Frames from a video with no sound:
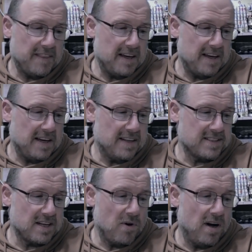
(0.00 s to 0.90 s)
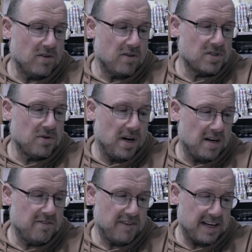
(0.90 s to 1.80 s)
Uh, so I'll do
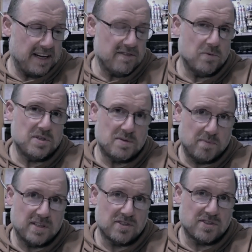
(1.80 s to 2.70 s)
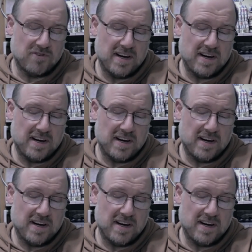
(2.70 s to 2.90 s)
half favour, which is plus three,